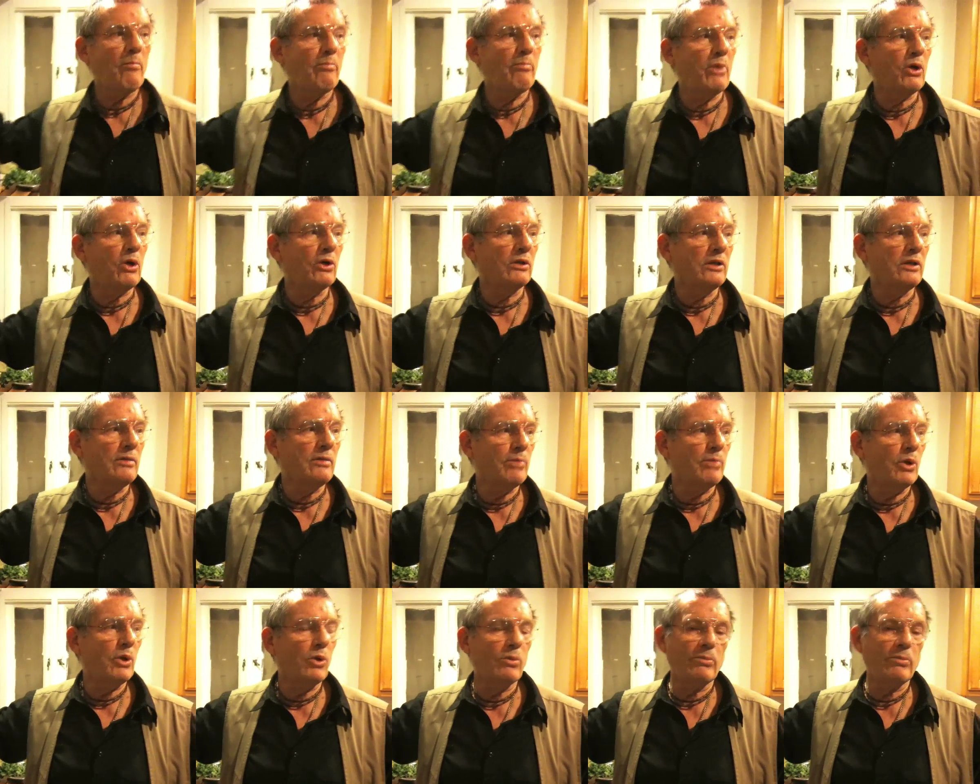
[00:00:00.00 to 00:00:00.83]
Berkeley
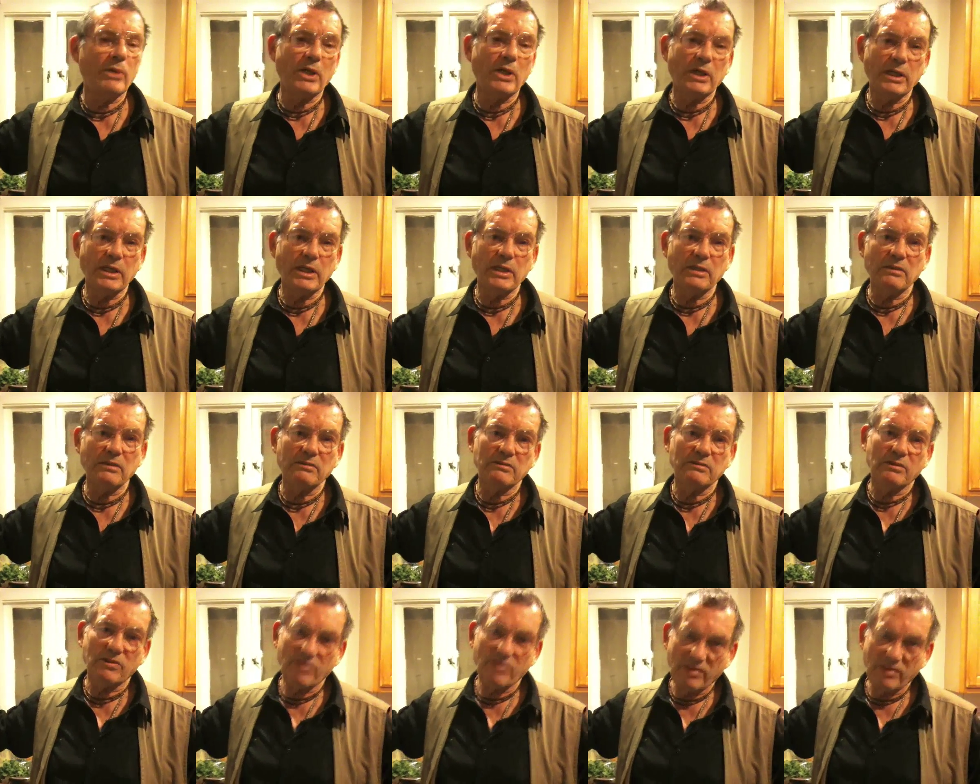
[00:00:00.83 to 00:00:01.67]
Bull Market.
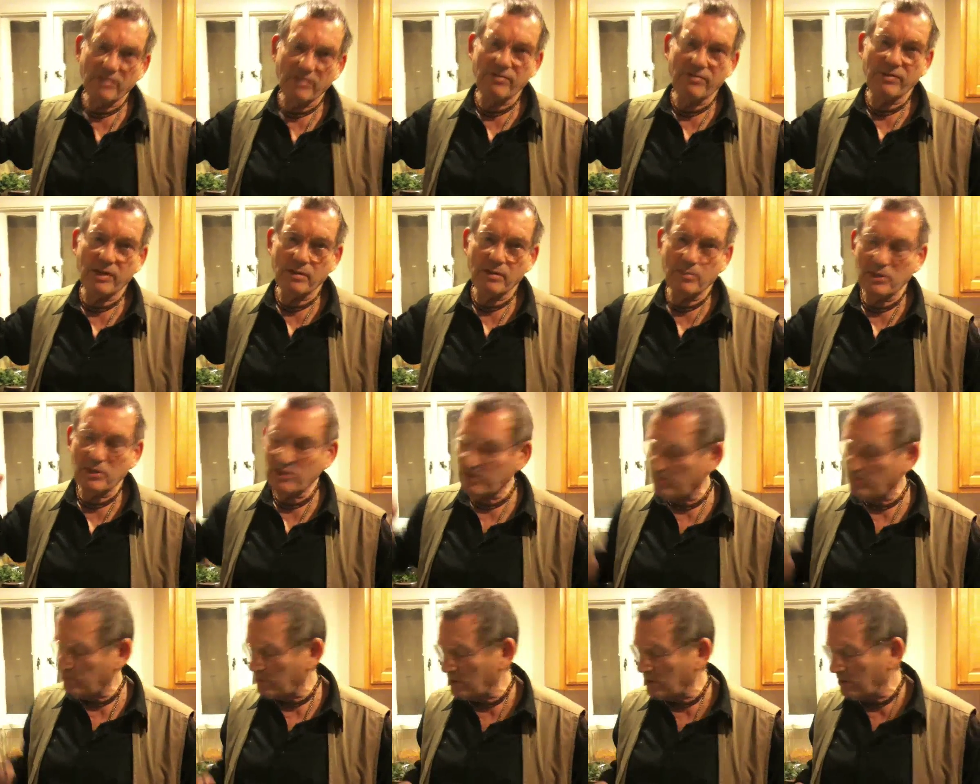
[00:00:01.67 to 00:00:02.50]
It's very
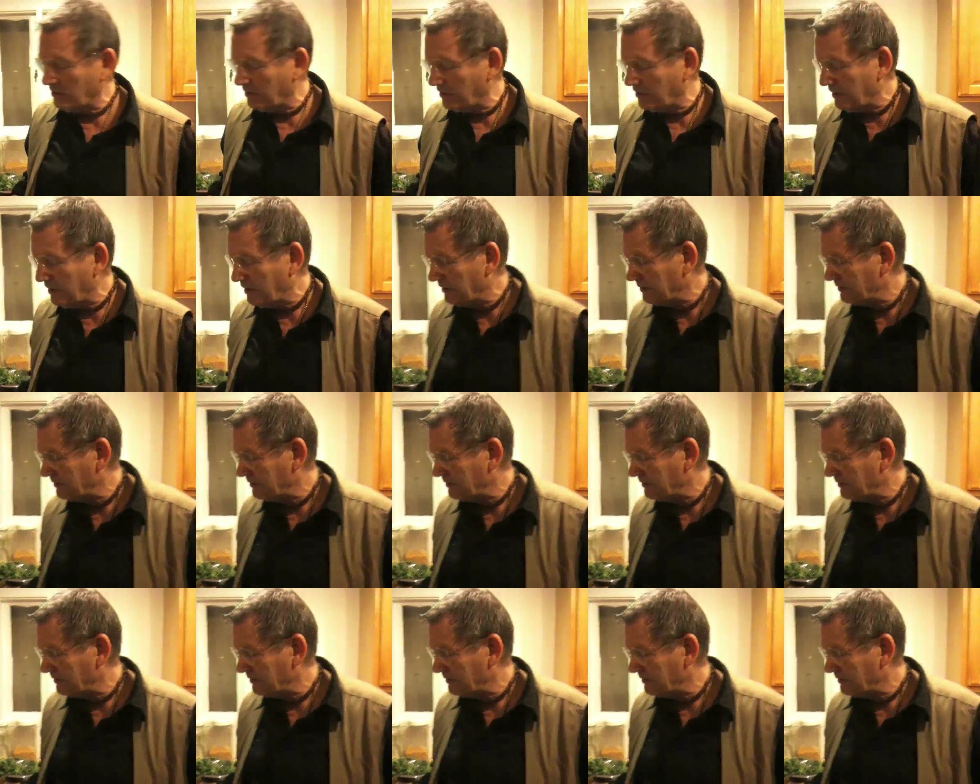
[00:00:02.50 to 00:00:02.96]
famous in Berkeley.